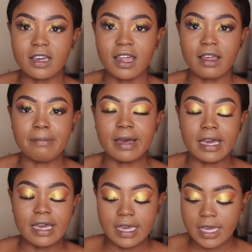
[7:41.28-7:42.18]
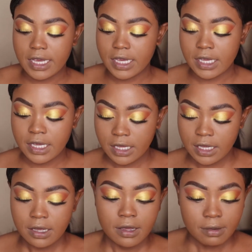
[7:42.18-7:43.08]
color by
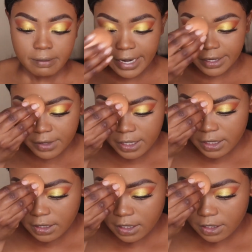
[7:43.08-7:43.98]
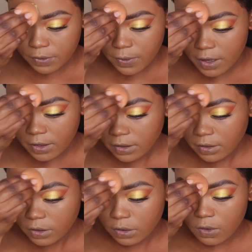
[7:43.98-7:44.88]
Black Radiance as well.
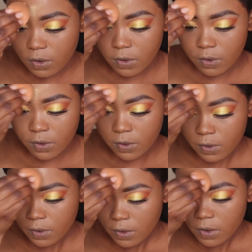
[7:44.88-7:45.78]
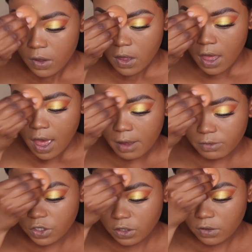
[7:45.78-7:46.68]
So
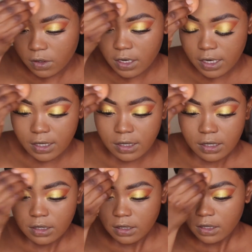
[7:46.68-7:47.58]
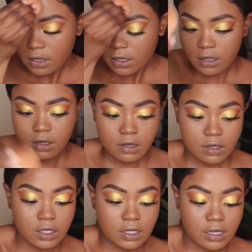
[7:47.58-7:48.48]
I'm just gonna
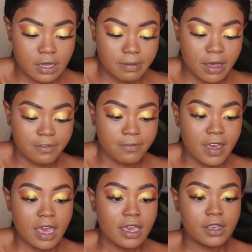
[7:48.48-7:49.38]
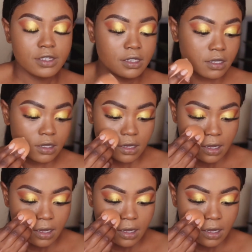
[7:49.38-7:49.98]
set my face.